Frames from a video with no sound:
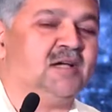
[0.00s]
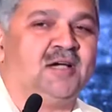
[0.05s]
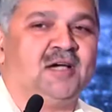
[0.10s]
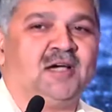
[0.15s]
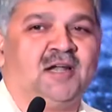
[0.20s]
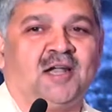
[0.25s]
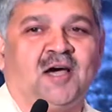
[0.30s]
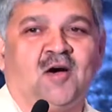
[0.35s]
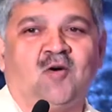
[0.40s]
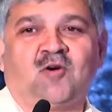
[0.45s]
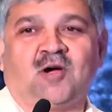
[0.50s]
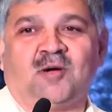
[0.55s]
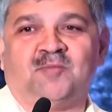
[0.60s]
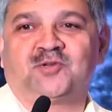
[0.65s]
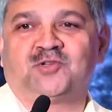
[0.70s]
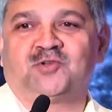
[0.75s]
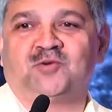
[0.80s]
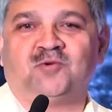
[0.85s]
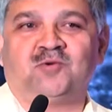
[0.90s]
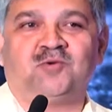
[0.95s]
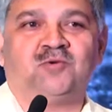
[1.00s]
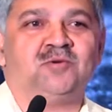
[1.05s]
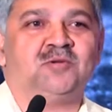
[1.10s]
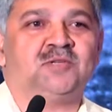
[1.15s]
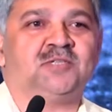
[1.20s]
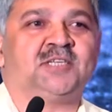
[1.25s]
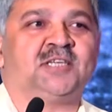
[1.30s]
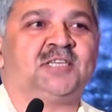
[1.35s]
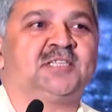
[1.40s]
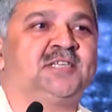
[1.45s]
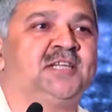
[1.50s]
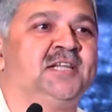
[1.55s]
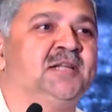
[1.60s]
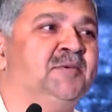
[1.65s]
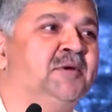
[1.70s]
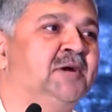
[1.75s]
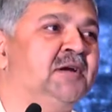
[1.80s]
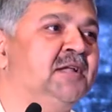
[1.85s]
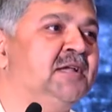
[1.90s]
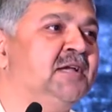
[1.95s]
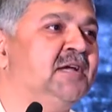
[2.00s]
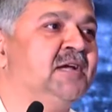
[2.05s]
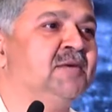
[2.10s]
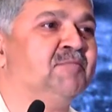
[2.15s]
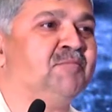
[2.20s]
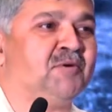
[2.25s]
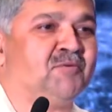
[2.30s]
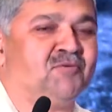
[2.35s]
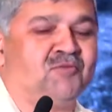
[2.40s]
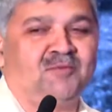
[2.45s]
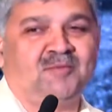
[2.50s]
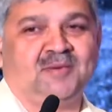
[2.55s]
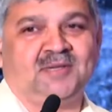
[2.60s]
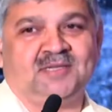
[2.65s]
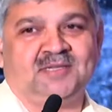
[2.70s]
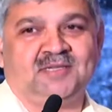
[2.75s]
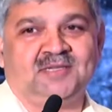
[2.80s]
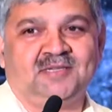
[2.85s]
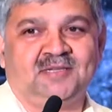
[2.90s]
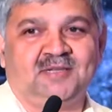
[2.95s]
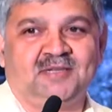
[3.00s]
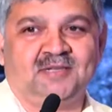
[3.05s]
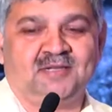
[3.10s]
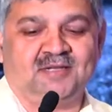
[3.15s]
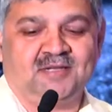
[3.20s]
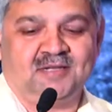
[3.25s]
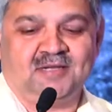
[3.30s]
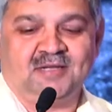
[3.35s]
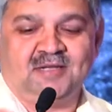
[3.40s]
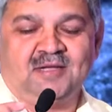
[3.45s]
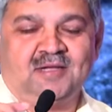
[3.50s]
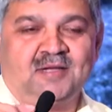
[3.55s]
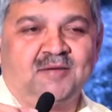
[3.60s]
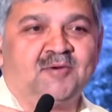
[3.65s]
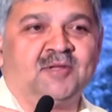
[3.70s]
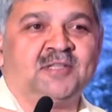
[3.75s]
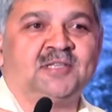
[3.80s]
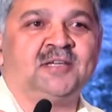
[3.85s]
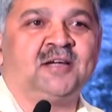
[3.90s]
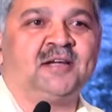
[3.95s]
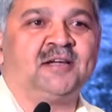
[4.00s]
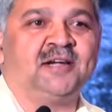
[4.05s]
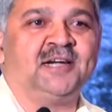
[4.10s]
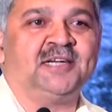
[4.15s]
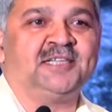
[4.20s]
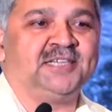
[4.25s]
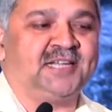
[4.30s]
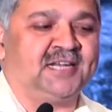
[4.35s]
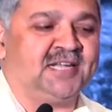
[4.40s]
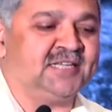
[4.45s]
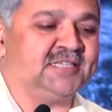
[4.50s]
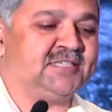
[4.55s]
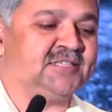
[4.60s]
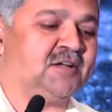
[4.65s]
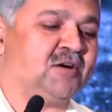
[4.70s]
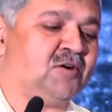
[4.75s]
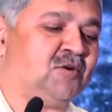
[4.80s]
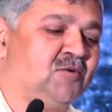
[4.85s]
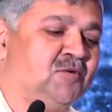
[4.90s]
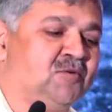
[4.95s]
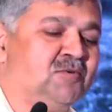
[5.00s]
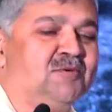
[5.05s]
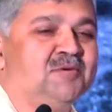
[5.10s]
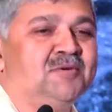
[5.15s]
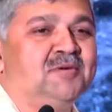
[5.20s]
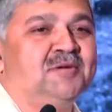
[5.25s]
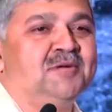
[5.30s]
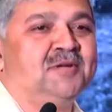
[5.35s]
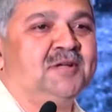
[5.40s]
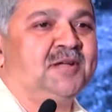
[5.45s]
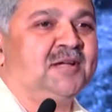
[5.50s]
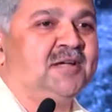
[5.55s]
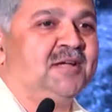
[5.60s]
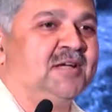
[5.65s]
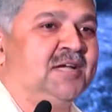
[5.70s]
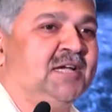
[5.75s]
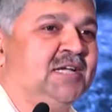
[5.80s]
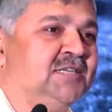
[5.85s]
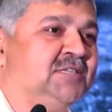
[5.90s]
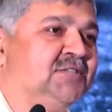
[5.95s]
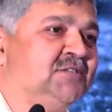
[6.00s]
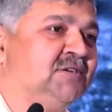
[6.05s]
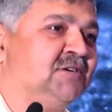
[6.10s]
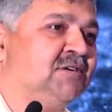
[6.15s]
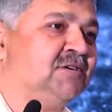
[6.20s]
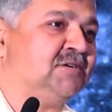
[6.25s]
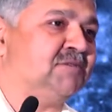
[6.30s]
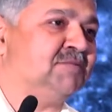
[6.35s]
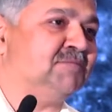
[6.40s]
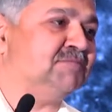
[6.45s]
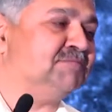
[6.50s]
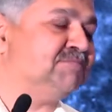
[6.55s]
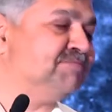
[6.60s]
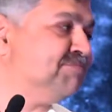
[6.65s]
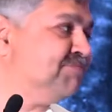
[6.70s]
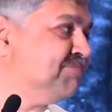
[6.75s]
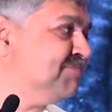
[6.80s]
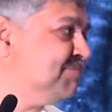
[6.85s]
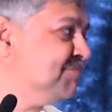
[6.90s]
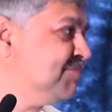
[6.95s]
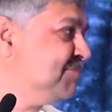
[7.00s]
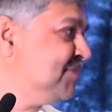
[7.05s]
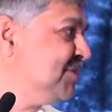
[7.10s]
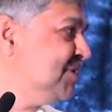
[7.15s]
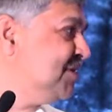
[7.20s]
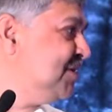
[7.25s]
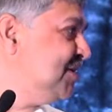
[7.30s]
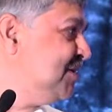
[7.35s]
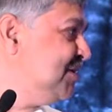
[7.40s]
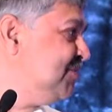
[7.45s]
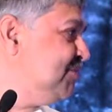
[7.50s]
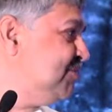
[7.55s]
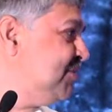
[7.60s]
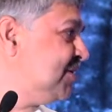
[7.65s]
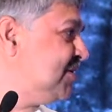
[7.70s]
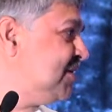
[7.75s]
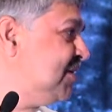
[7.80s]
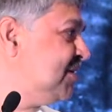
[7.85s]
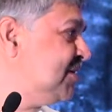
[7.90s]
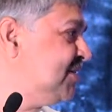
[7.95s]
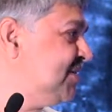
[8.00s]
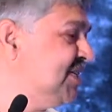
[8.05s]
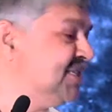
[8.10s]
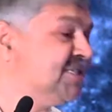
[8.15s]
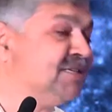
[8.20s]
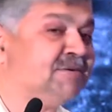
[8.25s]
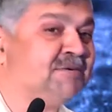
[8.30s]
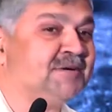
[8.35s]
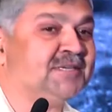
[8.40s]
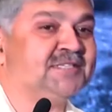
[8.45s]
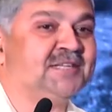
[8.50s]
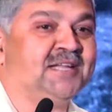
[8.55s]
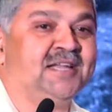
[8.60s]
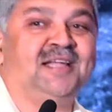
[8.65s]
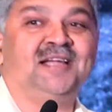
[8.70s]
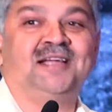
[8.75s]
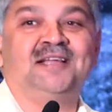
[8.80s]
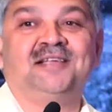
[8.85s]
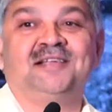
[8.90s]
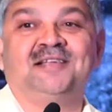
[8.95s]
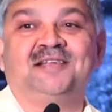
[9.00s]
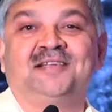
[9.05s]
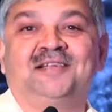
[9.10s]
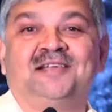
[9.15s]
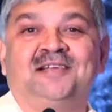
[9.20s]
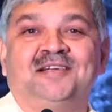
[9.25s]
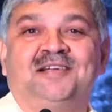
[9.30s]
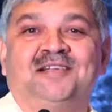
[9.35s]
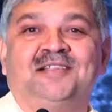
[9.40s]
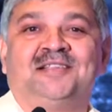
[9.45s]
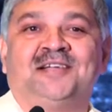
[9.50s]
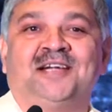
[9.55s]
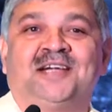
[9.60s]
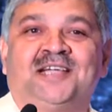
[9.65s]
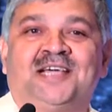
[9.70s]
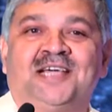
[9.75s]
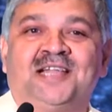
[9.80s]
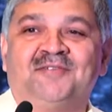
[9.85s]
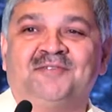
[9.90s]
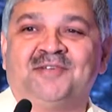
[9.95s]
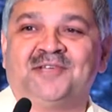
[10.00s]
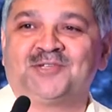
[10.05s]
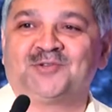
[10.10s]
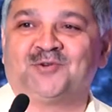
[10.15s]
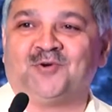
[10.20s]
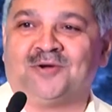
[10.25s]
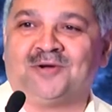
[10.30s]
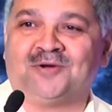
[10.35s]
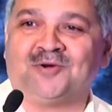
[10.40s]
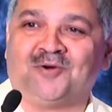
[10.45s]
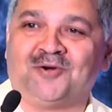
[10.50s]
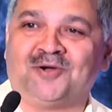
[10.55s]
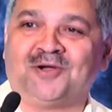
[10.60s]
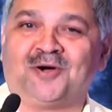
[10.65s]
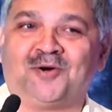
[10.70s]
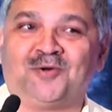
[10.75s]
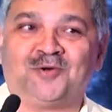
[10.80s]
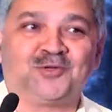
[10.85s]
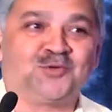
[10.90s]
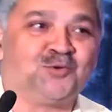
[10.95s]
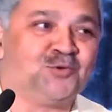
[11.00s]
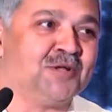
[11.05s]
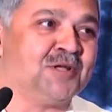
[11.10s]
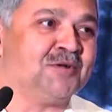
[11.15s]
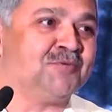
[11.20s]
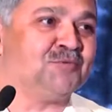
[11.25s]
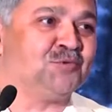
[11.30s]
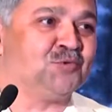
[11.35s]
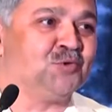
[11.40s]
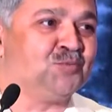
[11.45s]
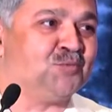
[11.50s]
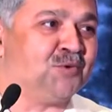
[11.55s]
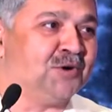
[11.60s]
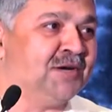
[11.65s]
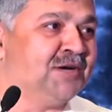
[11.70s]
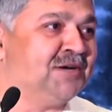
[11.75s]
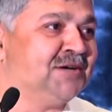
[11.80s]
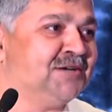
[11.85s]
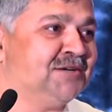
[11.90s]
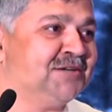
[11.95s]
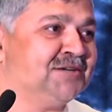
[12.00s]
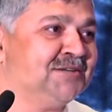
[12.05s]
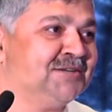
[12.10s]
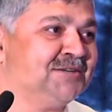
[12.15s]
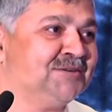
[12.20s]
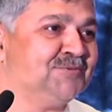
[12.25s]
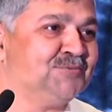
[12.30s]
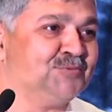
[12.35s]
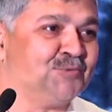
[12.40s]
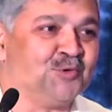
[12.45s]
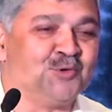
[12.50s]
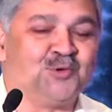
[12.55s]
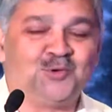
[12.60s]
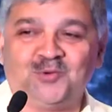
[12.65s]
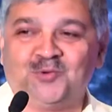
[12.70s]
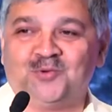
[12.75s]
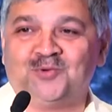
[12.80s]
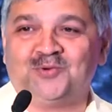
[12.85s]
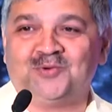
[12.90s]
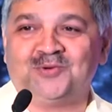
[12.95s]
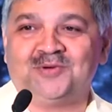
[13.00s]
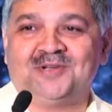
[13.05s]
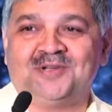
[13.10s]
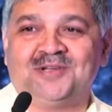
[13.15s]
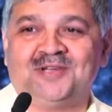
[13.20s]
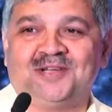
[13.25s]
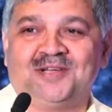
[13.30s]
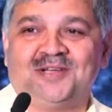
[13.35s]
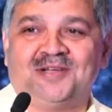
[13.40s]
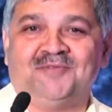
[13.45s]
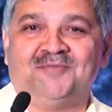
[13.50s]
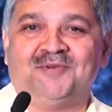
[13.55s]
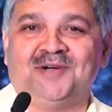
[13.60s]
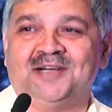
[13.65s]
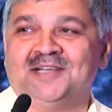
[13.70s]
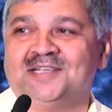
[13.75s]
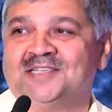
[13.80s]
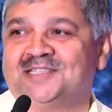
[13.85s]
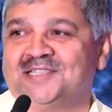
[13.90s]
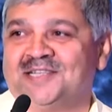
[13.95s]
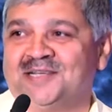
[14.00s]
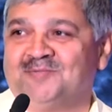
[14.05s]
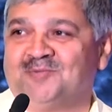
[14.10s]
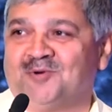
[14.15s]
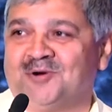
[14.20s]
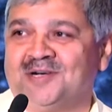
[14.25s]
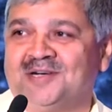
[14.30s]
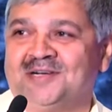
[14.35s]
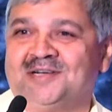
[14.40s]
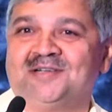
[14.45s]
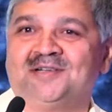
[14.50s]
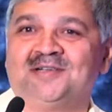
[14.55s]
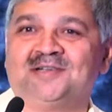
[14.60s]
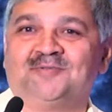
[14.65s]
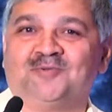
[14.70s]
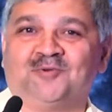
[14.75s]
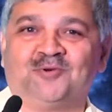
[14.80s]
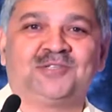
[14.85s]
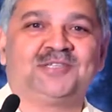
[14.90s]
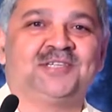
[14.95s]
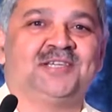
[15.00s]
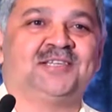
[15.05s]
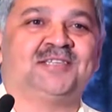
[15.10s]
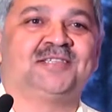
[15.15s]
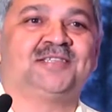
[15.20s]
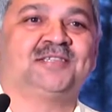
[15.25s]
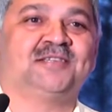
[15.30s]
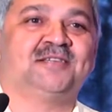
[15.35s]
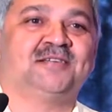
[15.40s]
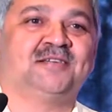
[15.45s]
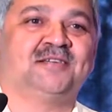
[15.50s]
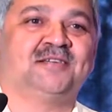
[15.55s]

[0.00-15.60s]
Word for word: And now comes to sustainability and performance. But there's a great challenge now as uh, Professor Singh Sir was telling that tariff has gone down, solar 2.42, wind is 3.46.